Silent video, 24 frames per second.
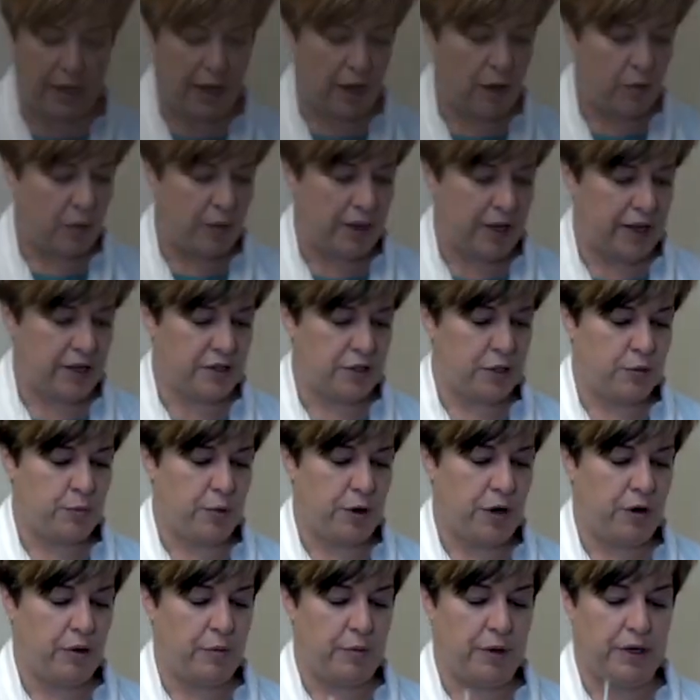our
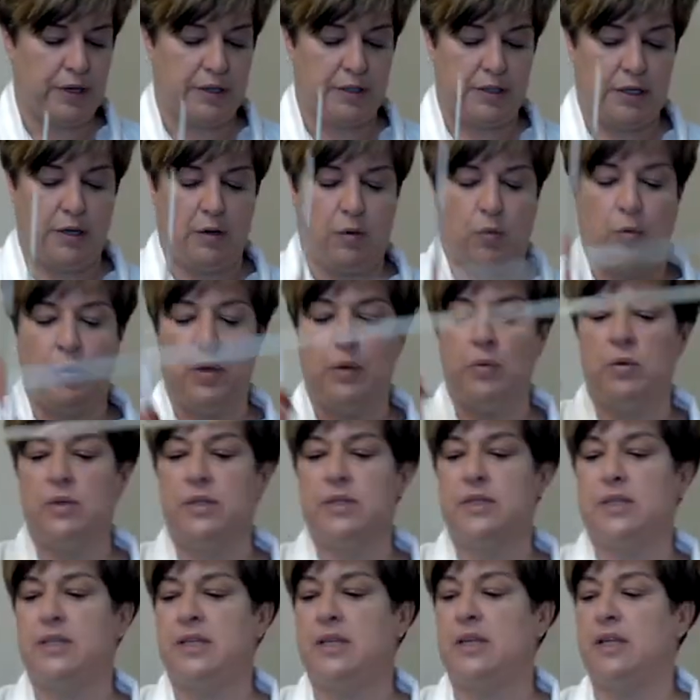experiment, we will
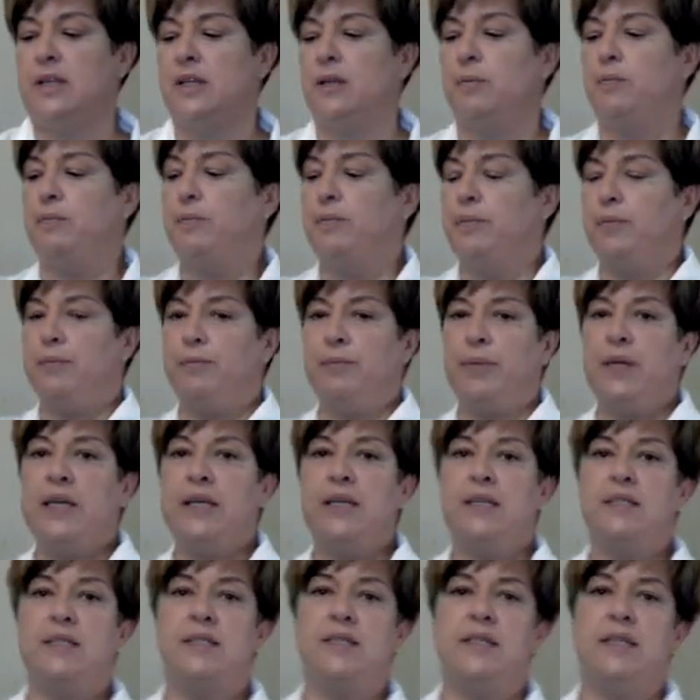see the
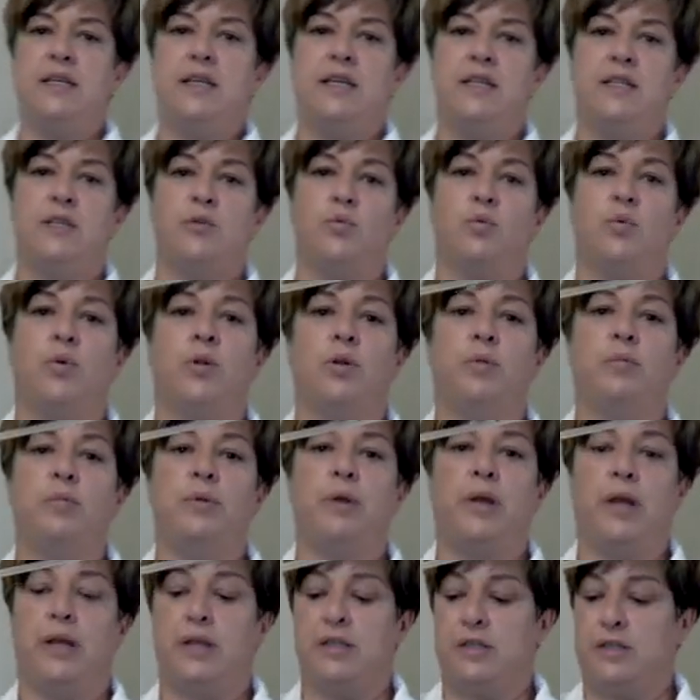pea seeds
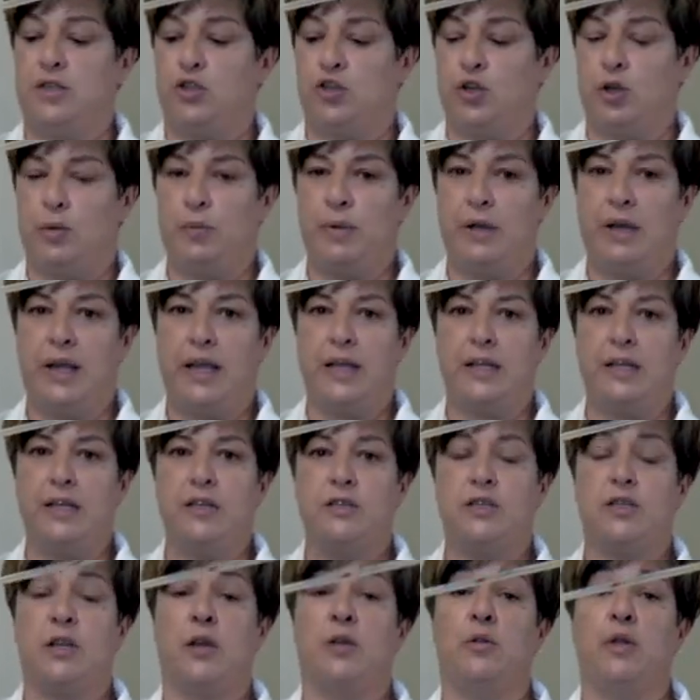is germinating,
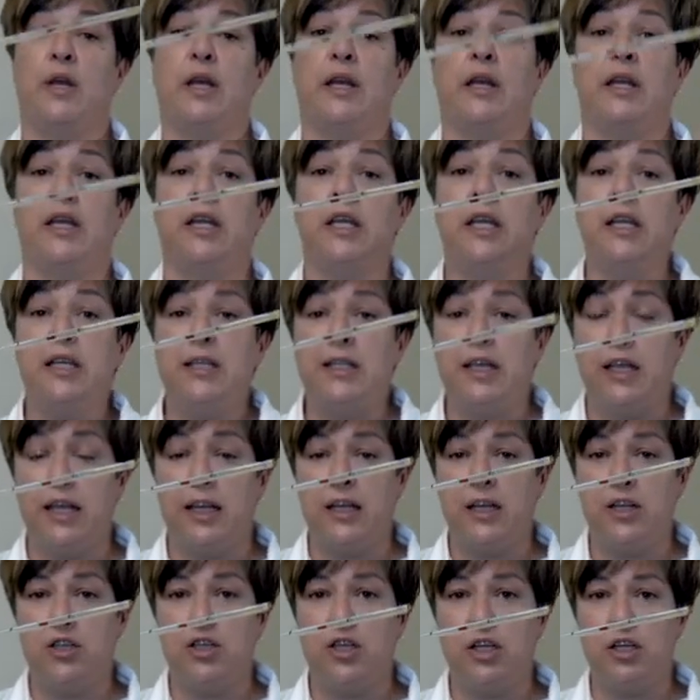so they need
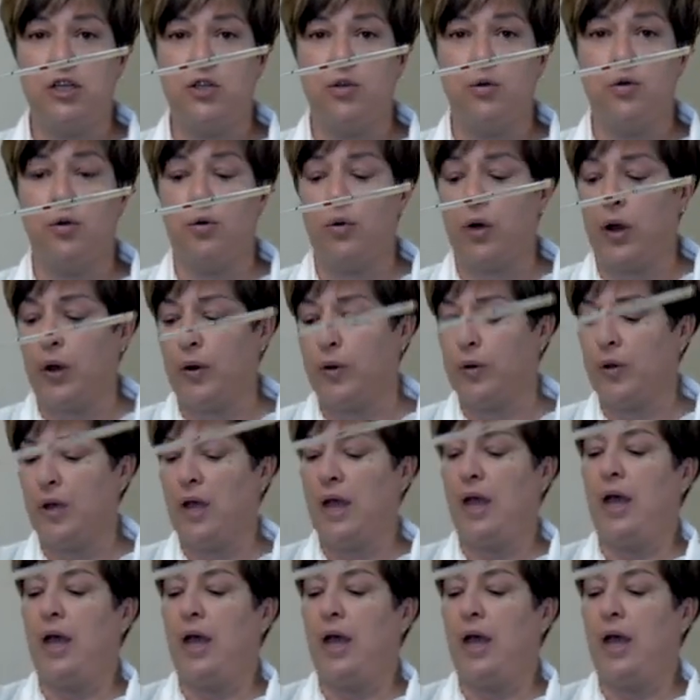energy to grow,